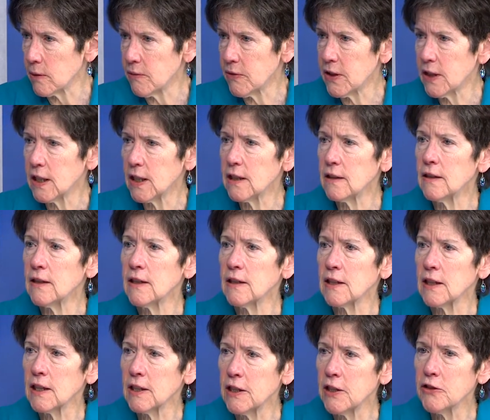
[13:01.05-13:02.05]
I'm thinking uh,
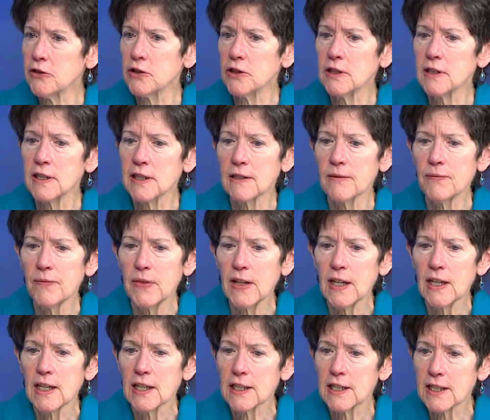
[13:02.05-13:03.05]
clinicians,
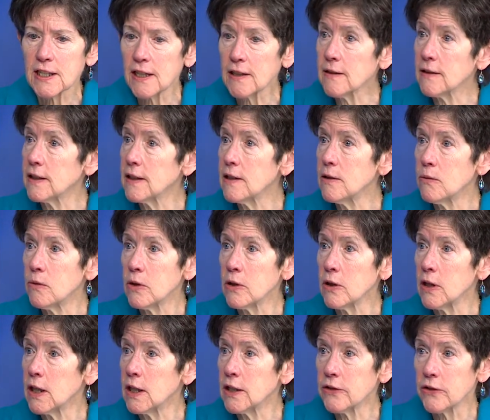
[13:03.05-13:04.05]
suddenly were
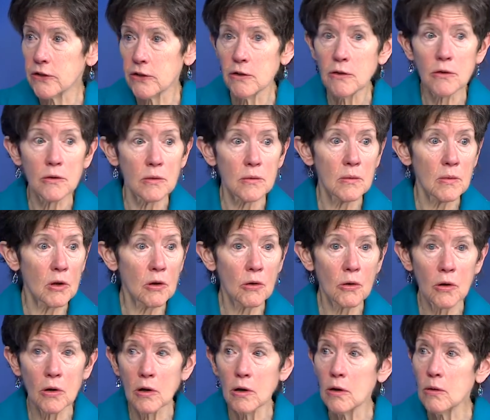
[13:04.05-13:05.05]
on Zoom
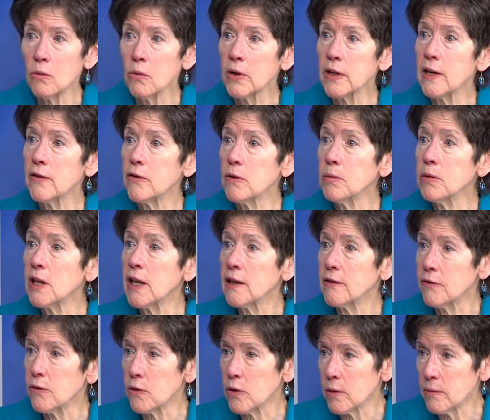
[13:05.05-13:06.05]
or whatever
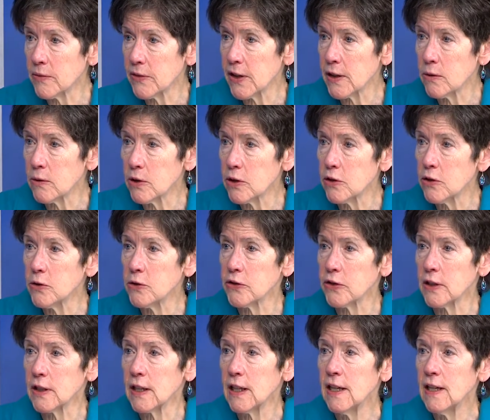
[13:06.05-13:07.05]
platform they were
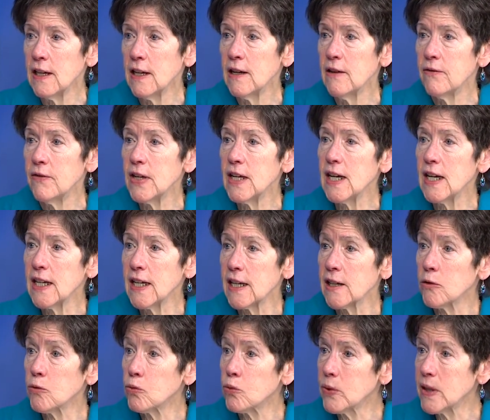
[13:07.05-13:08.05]
using. V A had
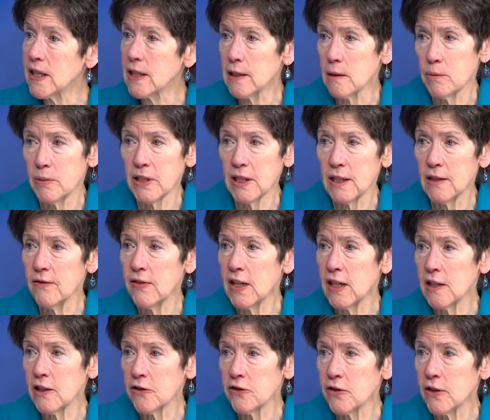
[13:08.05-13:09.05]
a really big
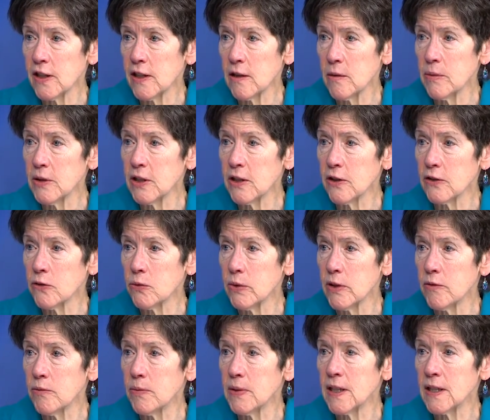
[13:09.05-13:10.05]
advantage there because
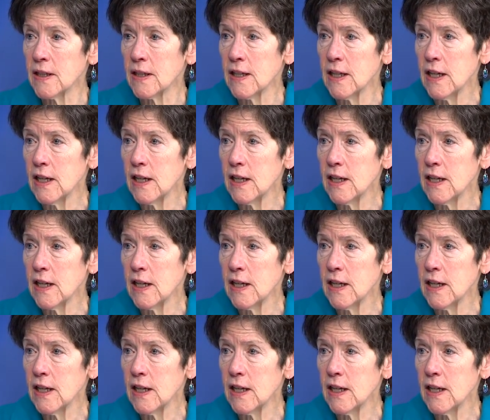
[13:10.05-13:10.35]
we've been